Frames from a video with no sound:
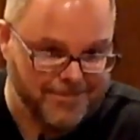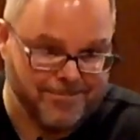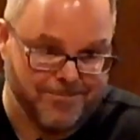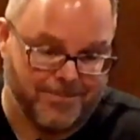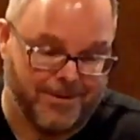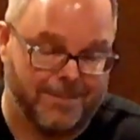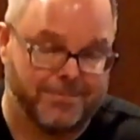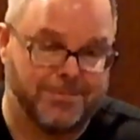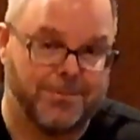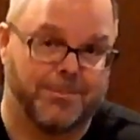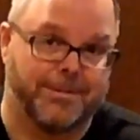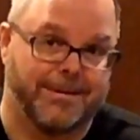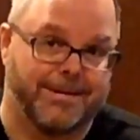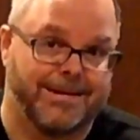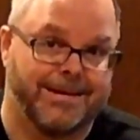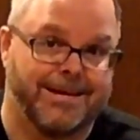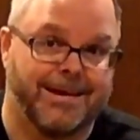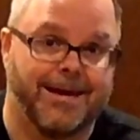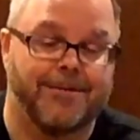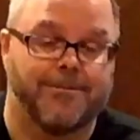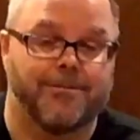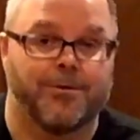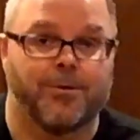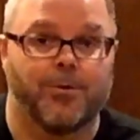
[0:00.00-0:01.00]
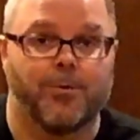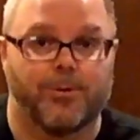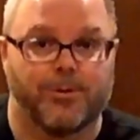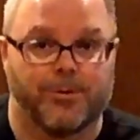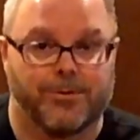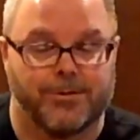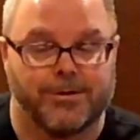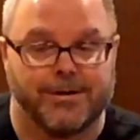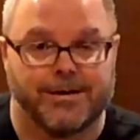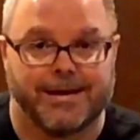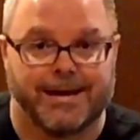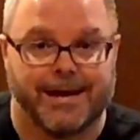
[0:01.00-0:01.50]
probably never
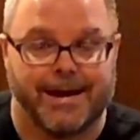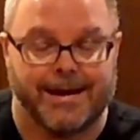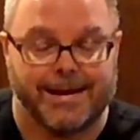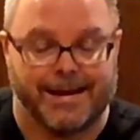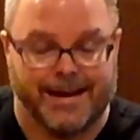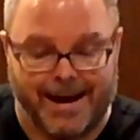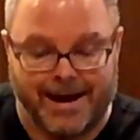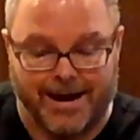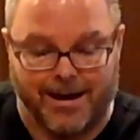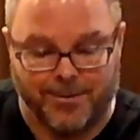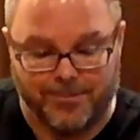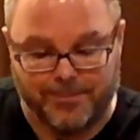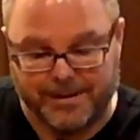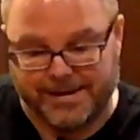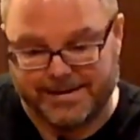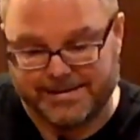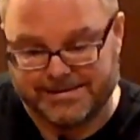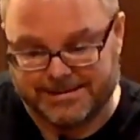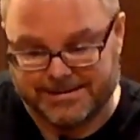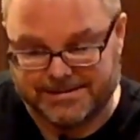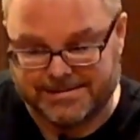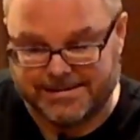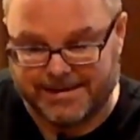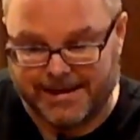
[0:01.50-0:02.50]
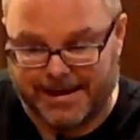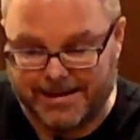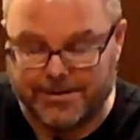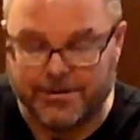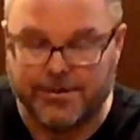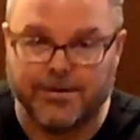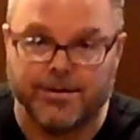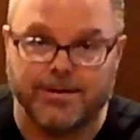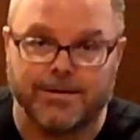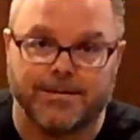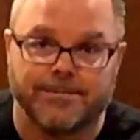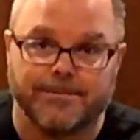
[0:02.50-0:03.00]
order it again out because it's that
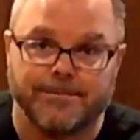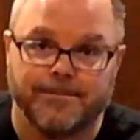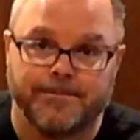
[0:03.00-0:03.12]
good.